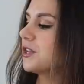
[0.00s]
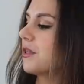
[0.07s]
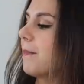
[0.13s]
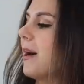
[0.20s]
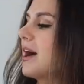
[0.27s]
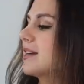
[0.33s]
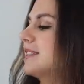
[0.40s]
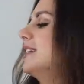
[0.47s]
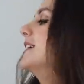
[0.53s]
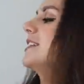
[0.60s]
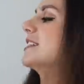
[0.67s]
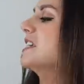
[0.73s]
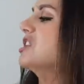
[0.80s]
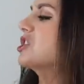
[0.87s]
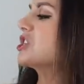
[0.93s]
So the box
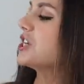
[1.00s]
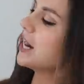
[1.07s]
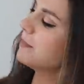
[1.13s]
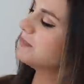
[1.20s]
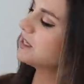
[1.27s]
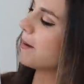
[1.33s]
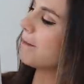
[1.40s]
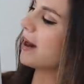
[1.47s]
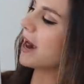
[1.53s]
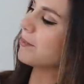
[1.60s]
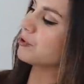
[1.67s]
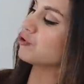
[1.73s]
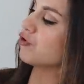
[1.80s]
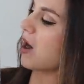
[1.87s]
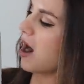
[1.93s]
says, shaped
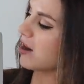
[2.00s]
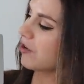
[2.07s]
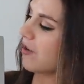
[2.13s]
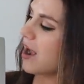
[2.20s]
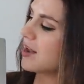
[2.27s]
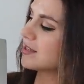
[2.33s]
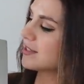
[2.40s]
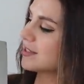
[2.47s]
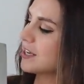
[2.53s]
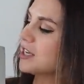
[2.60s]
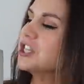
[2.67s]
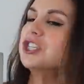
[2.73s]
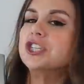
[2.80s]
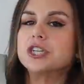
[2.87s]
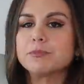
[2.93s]
by progress.
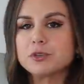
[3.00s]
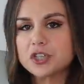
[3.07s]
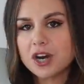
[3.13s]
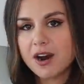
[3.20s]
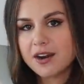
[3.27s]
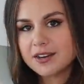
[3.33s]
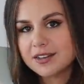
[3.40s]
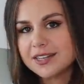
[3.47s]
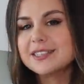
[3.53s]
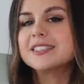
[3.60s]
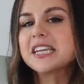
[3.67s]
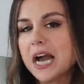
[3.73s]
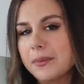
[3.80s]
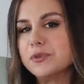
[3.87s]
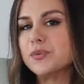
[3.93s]
Gymshark
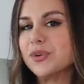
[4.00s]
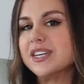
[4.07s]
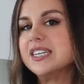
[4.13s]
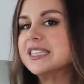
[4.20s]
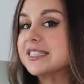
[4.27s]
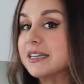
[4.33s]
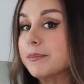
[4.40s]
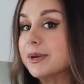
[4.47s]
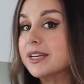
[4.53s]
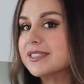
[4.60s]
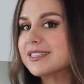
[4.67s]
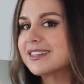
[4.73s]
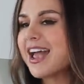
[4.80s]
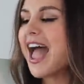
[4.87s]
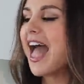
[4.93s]
times Whitney Simmons.